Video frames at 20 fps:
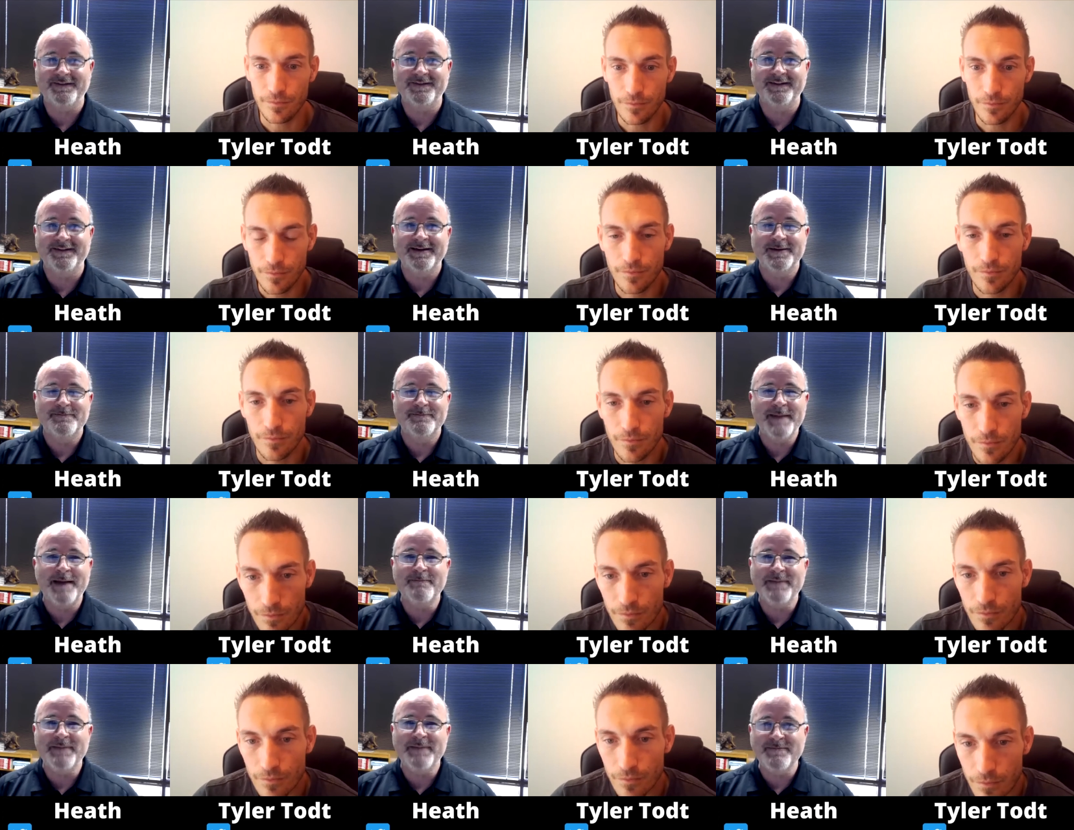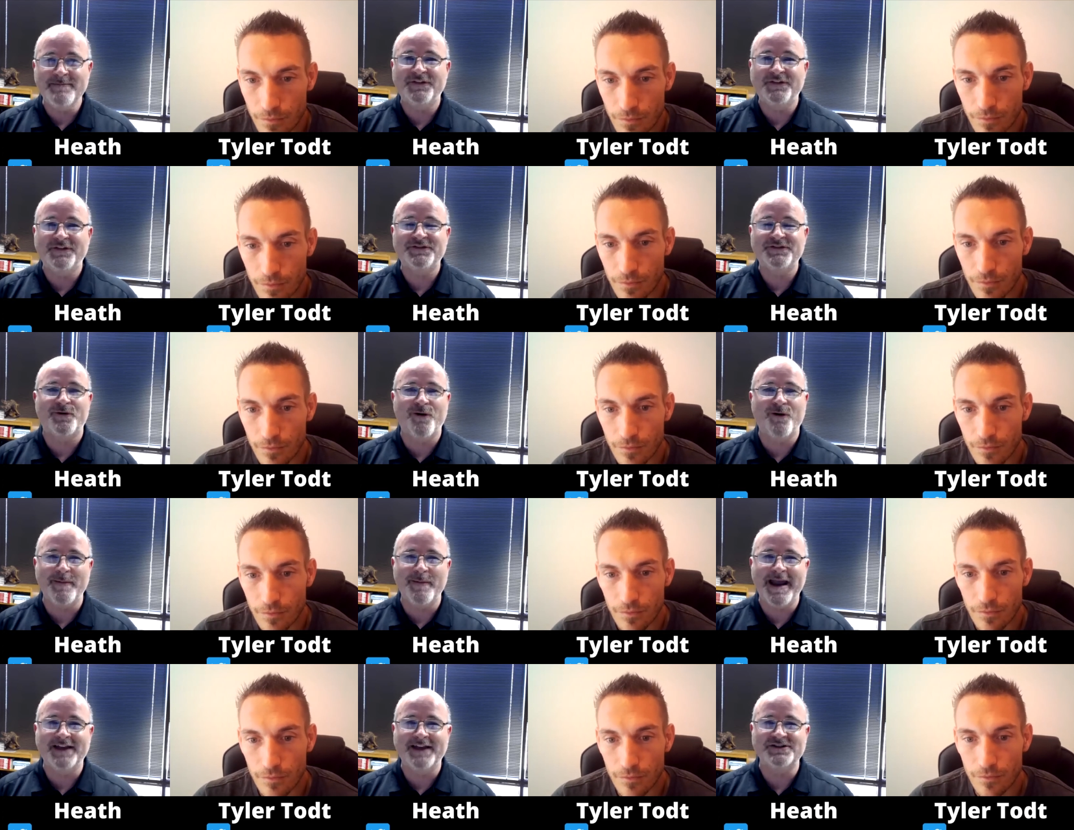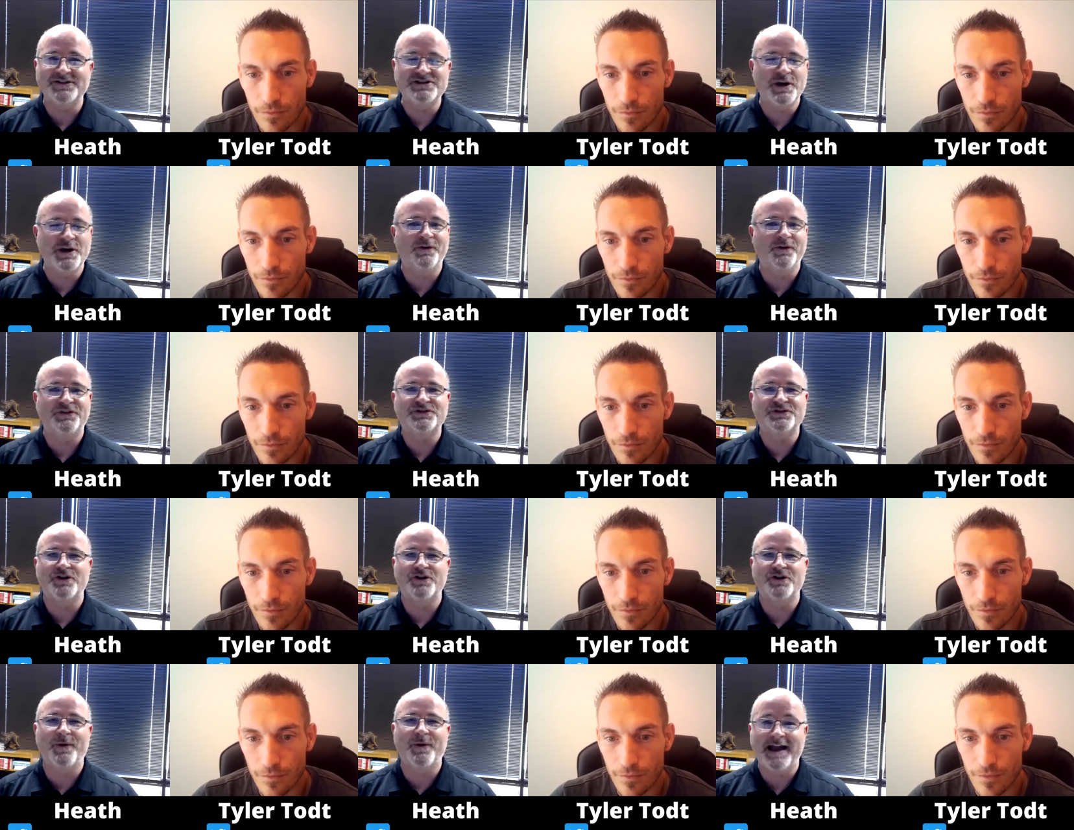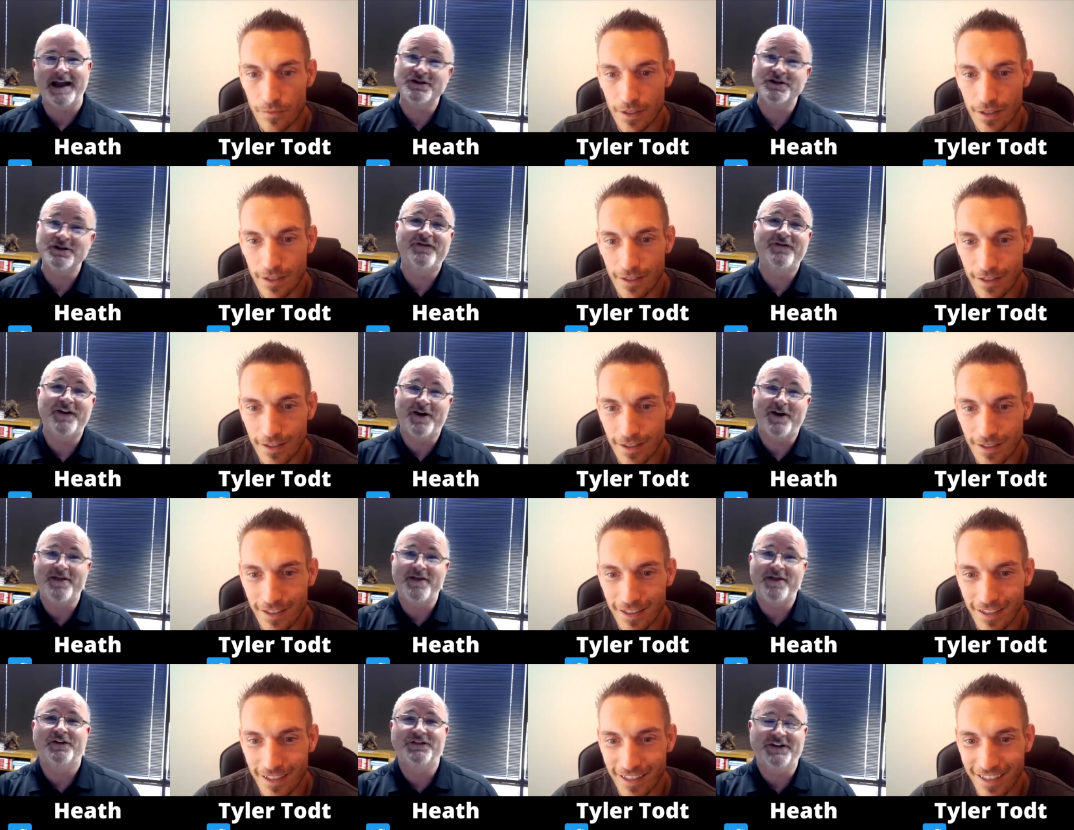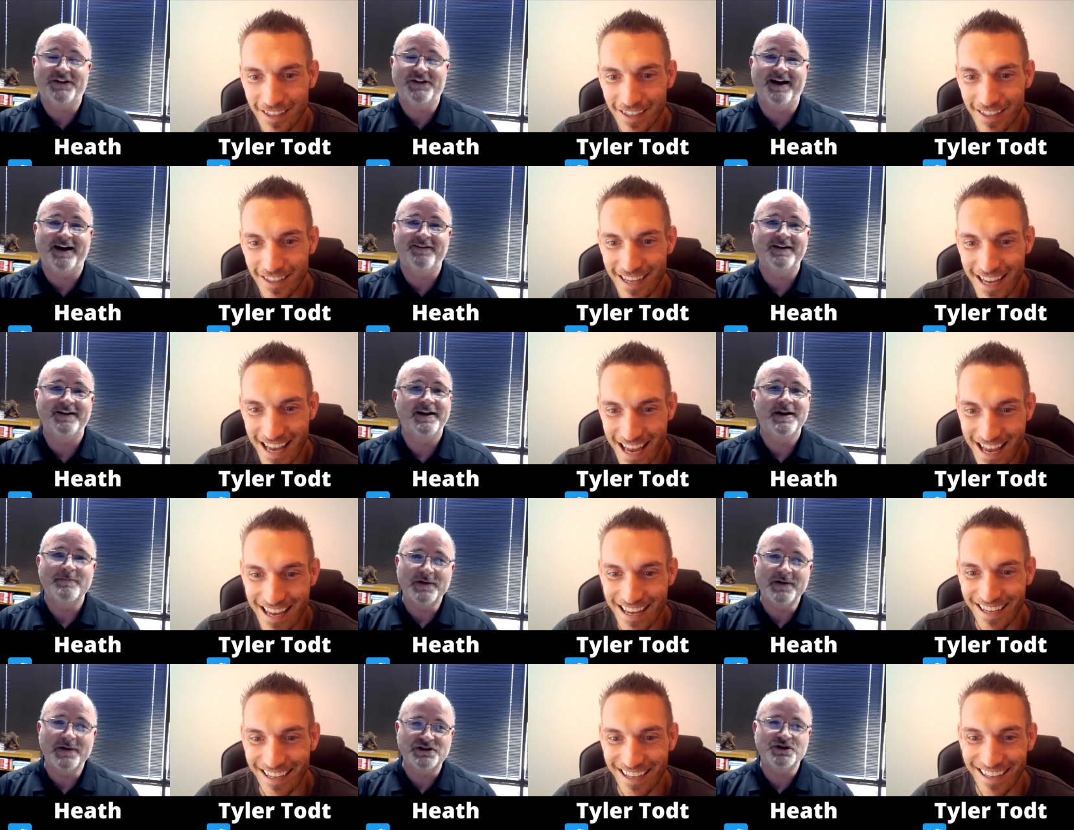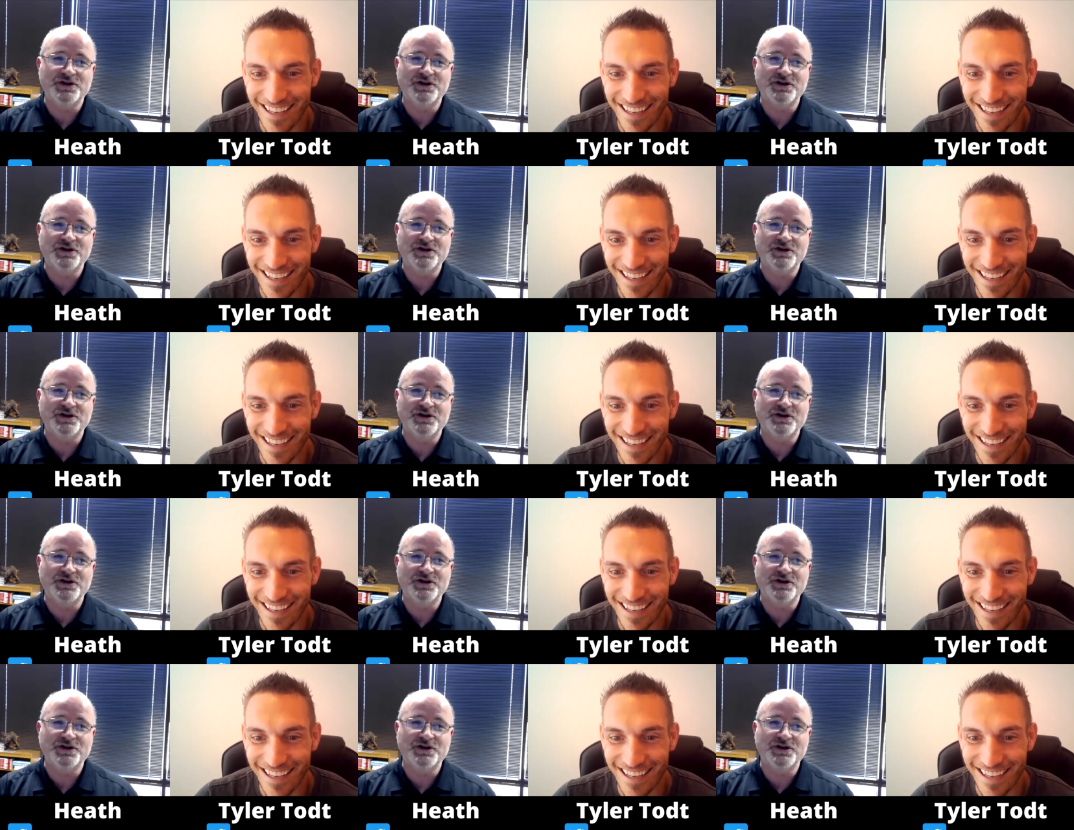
Speaker 1: man, be Mr. Romance. She won't struggle with that. She'll fear other stuff, but she won't have to